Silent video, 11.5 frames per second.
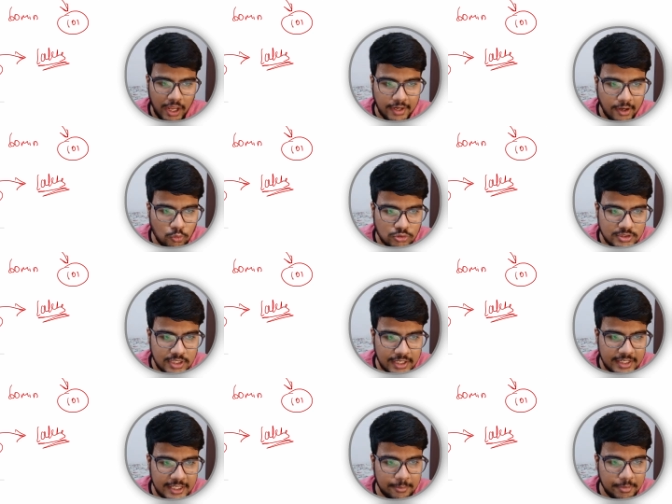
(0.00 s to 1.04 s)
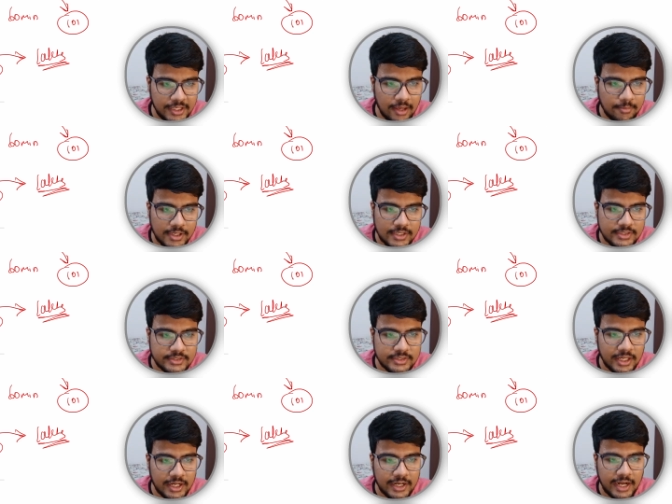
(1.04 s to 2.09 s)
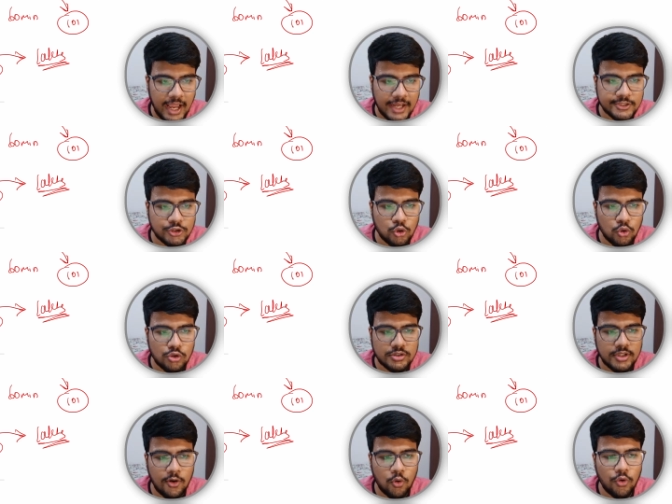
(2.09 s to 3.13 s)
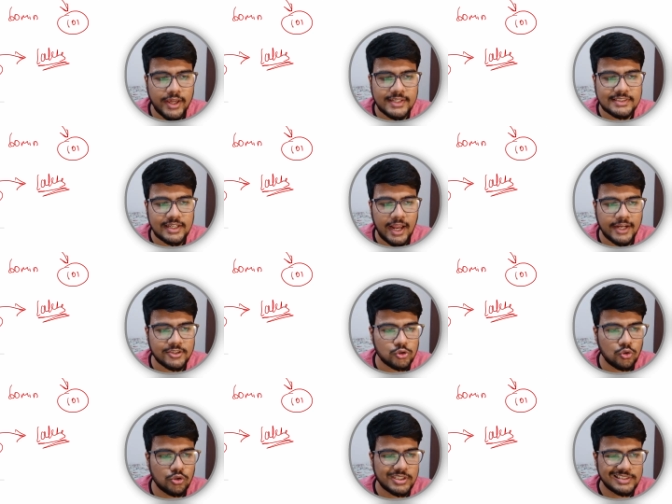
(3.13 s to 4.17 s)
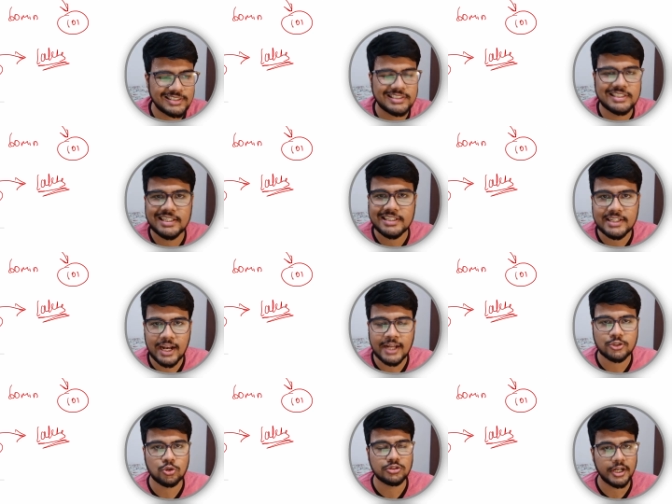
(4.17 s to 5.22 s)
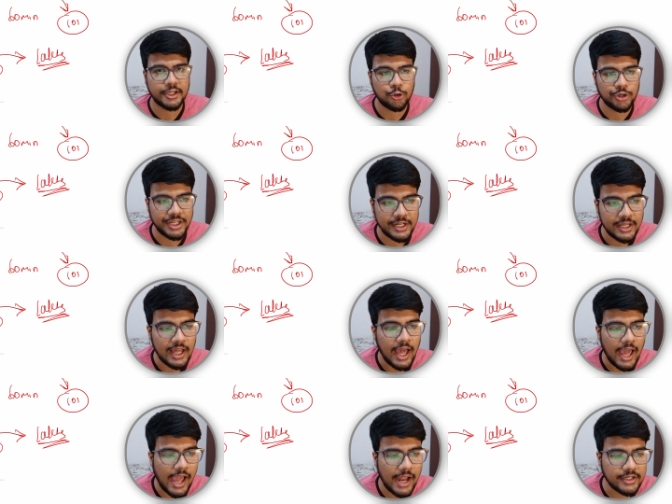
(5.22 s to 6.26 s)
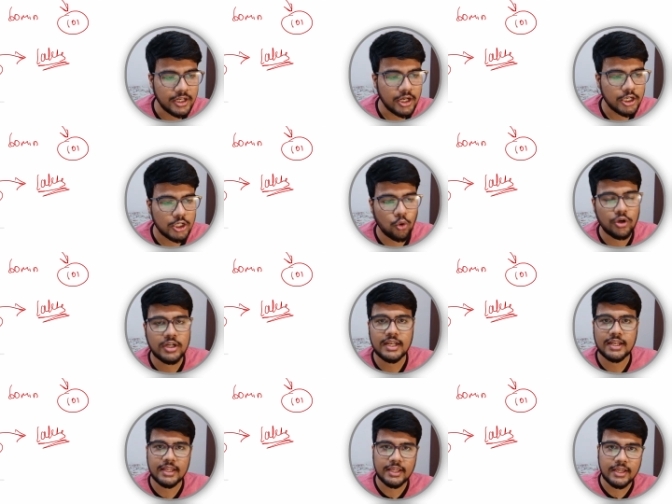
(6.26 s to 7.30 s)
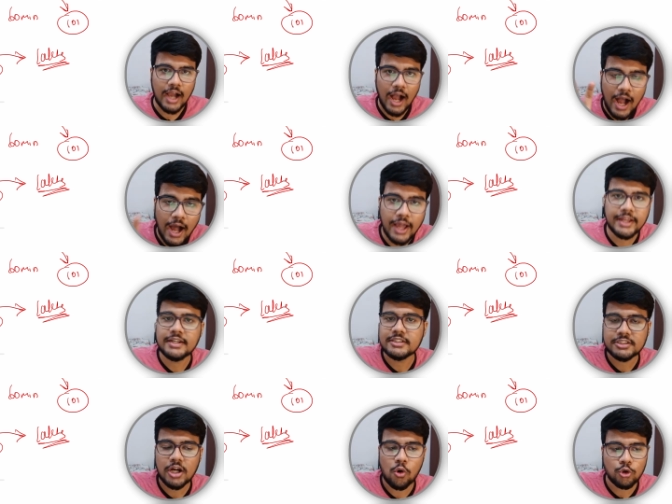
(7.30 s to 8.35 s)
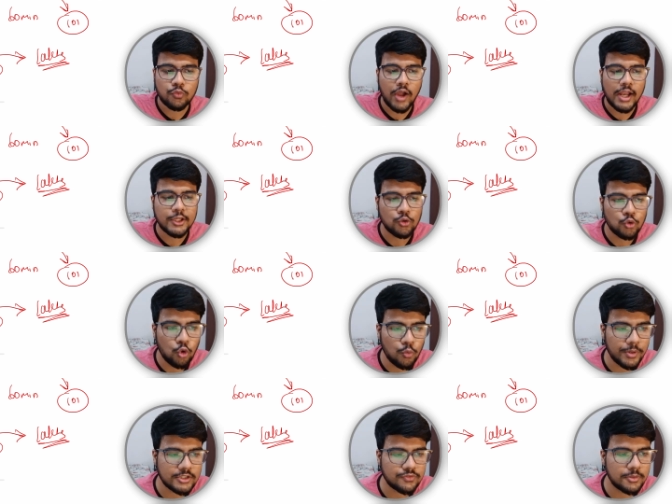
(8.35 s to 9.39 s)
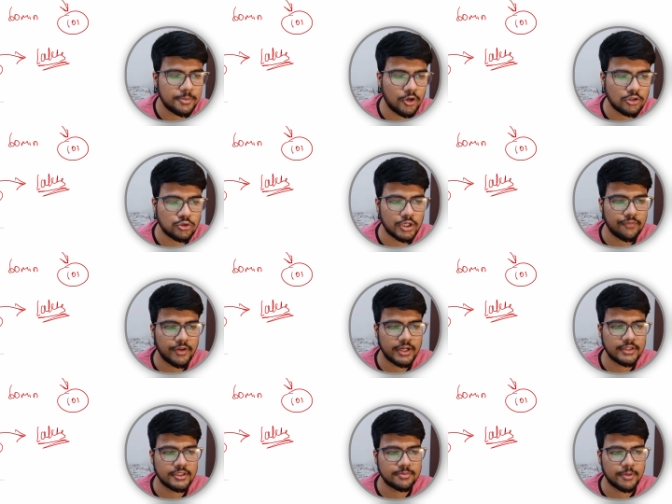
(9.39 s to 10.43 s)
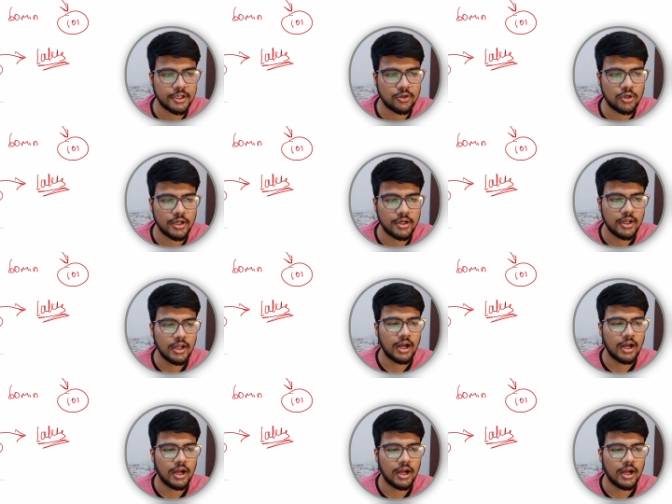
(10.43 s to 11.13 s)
announce the DBMS crash course, the OS crash course, and the CN crash course that you need. And totally high discount value coupons will be also given in this particular